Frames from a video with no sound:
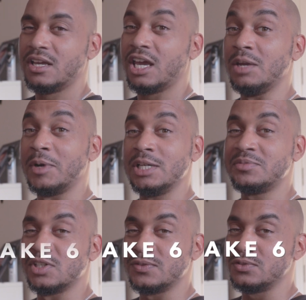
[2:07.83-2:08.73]
Hey, my
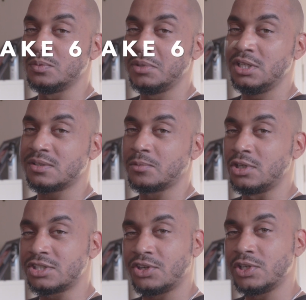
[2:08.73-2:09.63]
name's Self Talk Beats. I'm
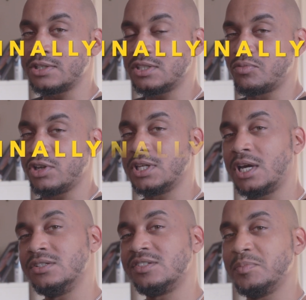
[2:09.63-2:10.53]
gonna show you how to break
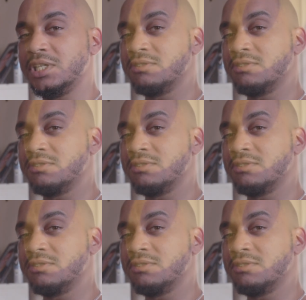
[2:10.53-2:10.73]
down this beat